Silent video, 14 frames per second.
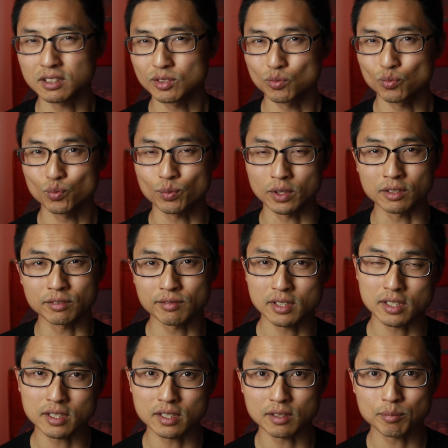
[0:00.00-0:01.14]
is one of
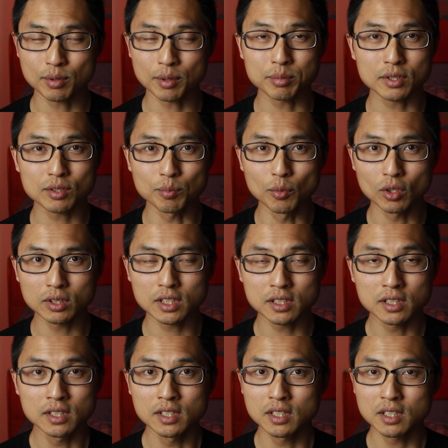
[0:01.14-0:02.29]
the probably smaller
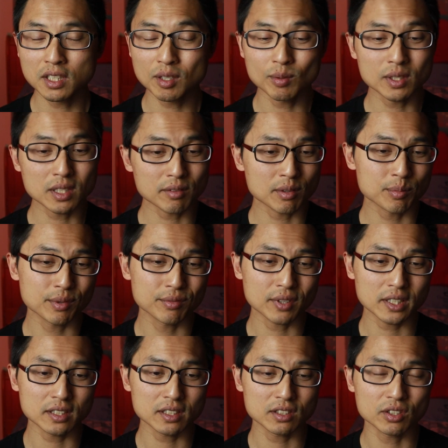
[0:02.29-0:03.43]
Kiwisaver
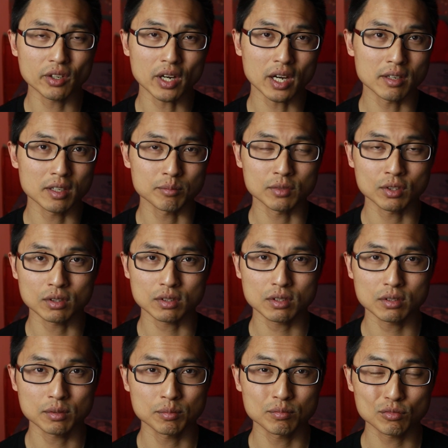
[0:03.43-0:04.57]
providers, so I am not
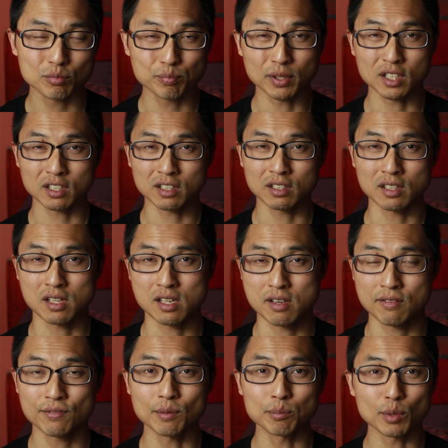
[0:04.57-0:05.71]
particularly
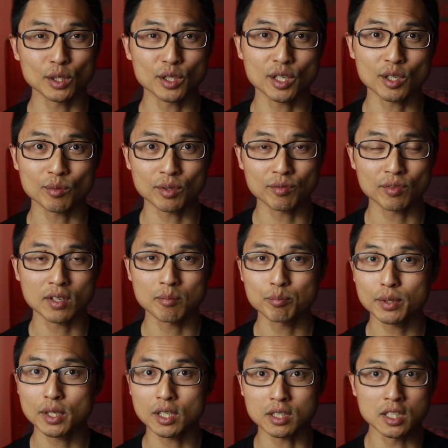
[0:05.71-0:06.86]
familiar with them,
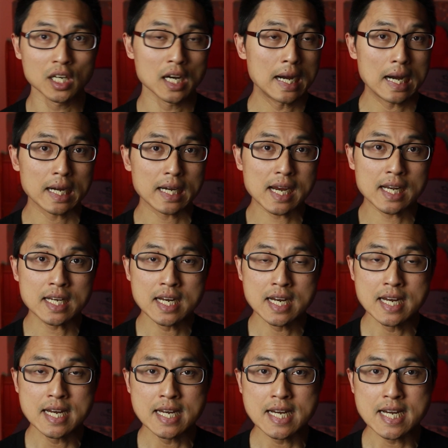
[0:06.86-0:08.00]
but again,
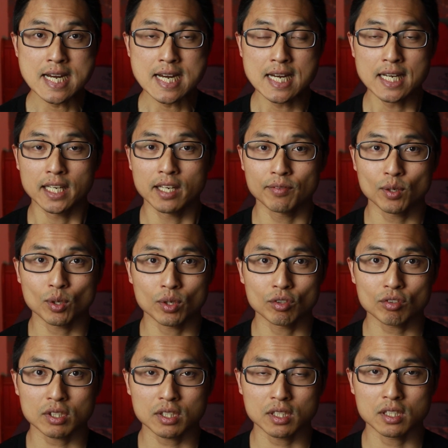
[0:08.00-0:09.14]
if you're
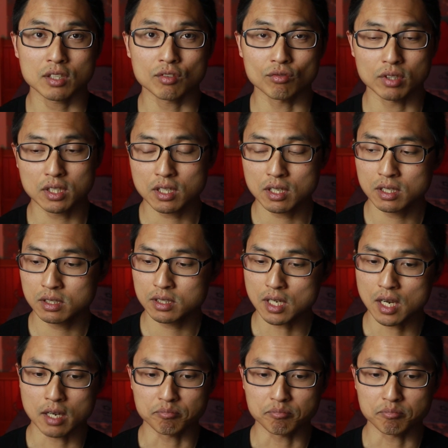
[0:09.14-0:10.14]
interested in returns,